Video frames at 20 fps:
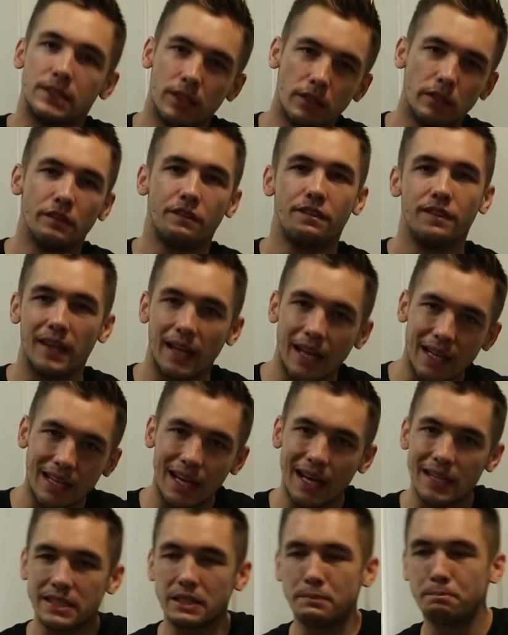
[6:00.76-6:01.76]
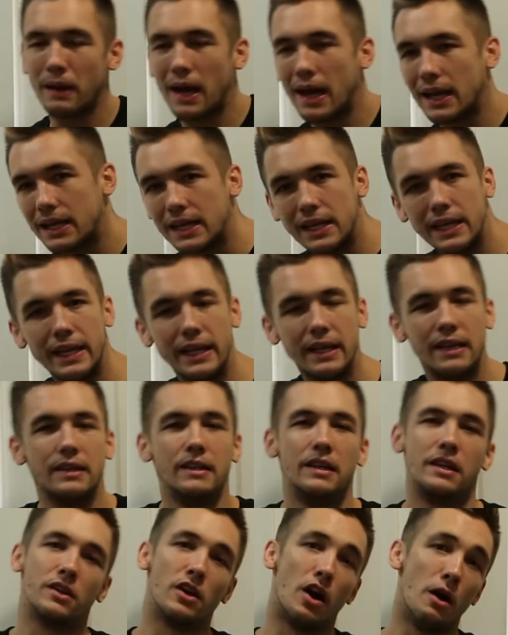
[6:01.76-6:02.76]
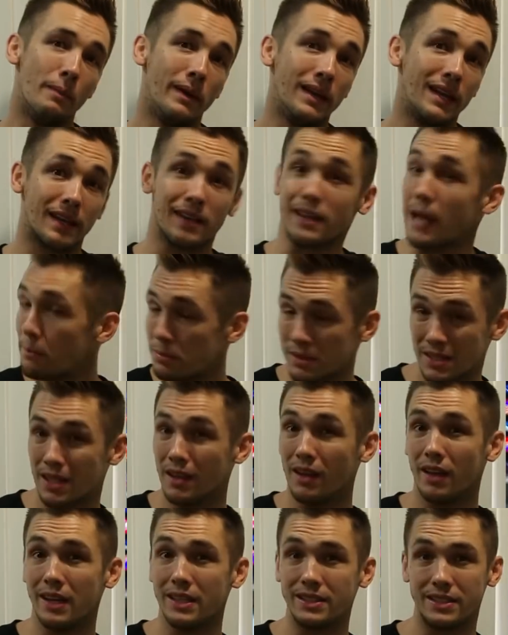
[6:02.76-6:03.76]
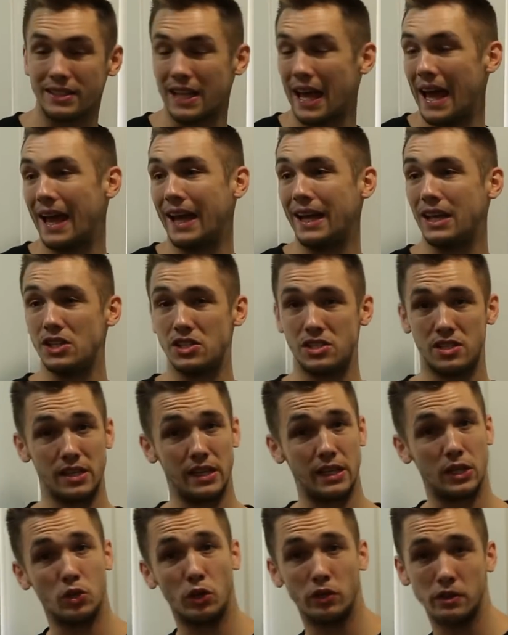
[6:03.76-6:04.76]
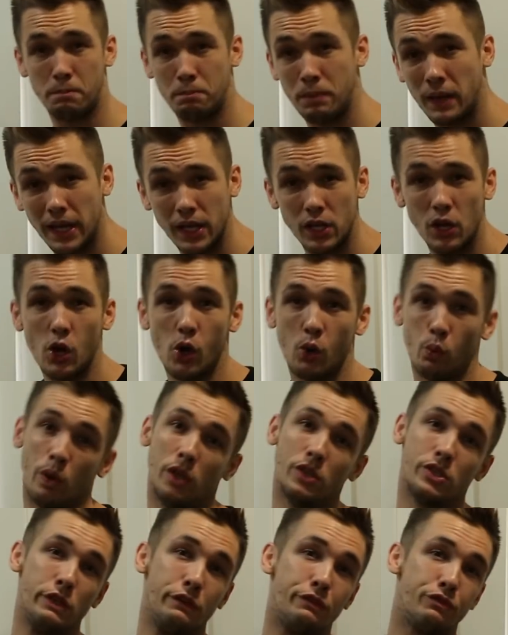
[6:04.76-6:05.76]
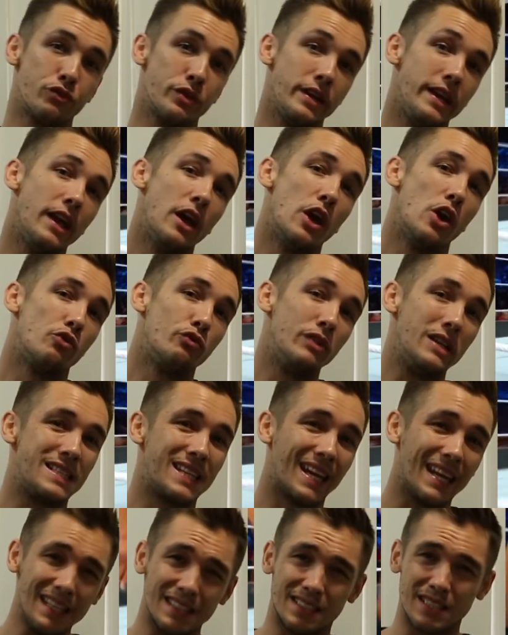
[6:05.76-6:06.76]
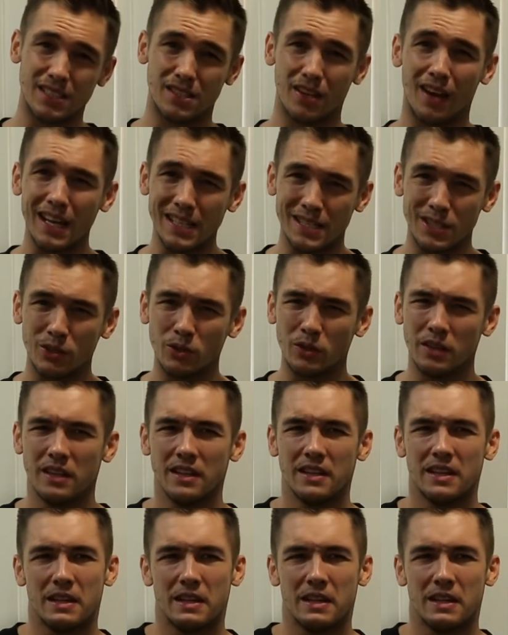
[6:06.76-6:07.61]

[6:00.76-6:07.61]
Charlotte Flair landed badly. Carmella capitalized, and she got the pin. 1, 2, 3. Retains the title.